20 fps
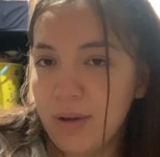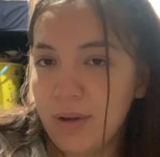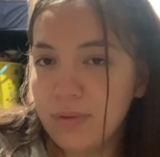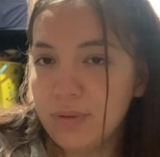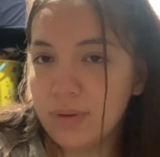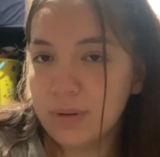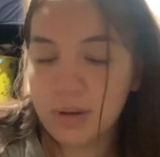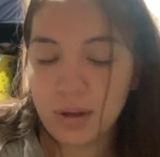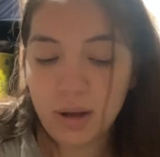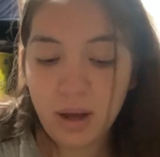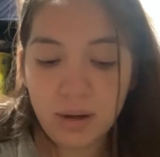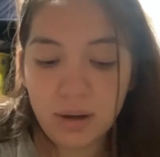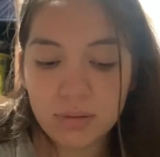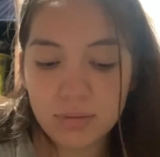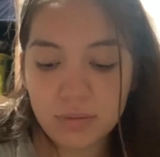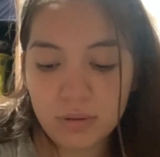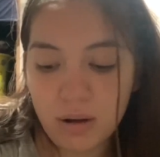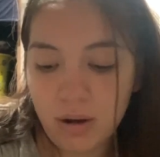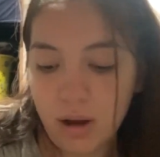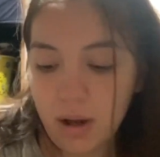I don't know how
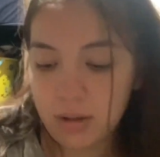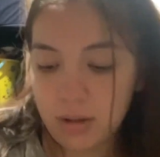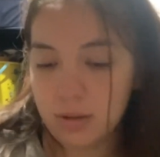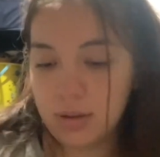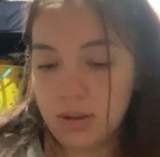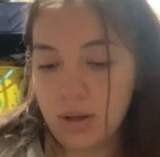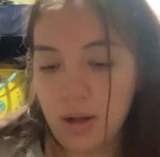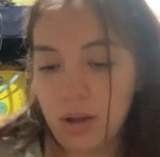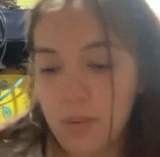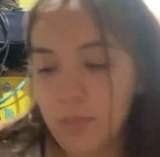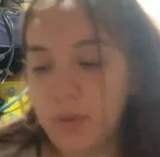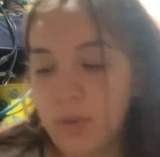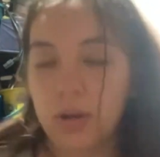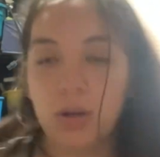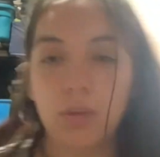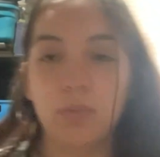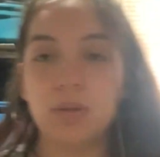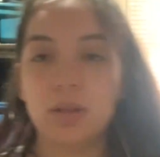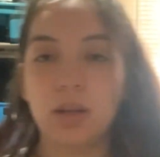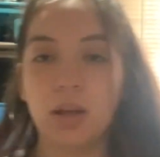to say it, but it was
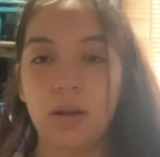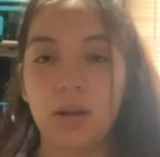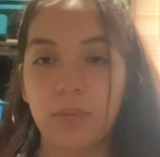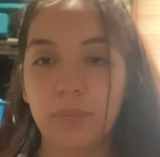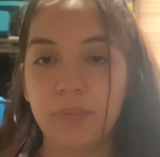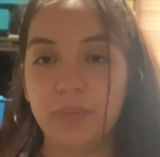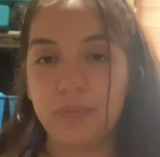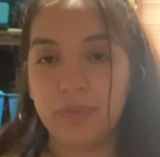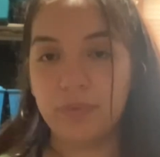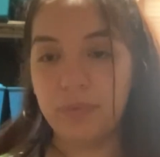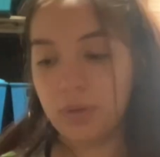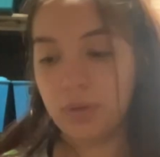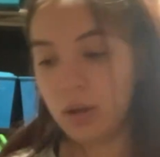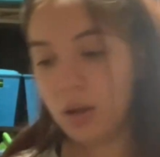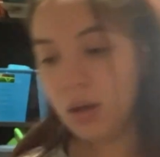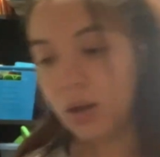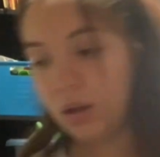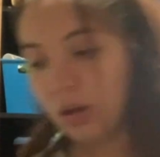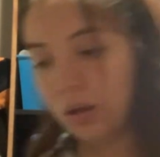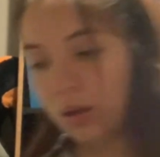like,
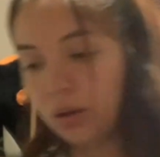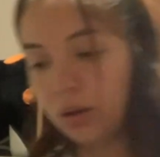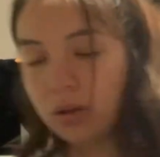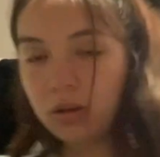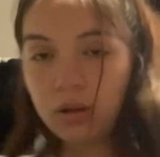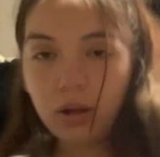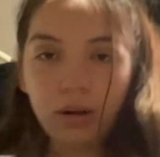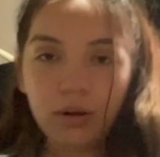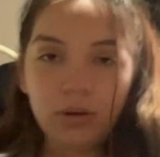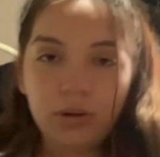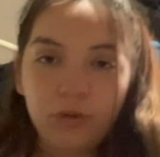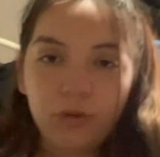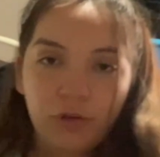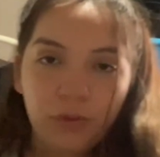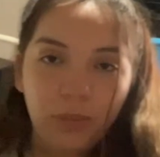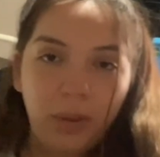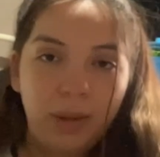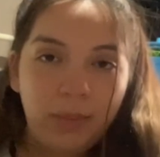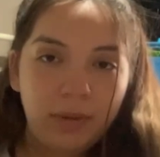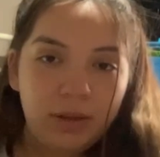I don't know, for
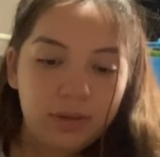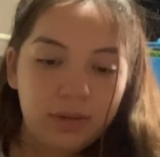babies.